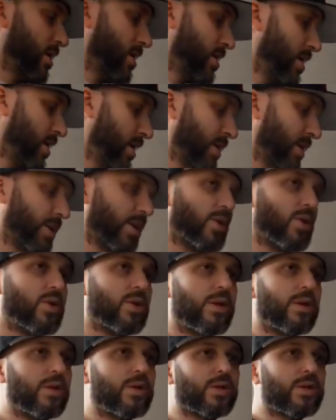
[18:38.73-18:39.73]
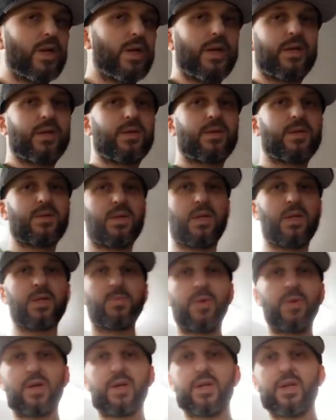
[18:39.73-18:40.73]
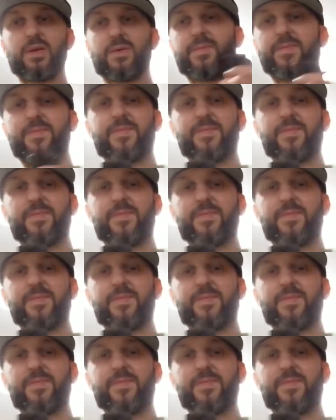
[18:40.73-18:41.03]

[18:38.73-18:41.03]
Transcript: That's all it looks like. So let's plug it in.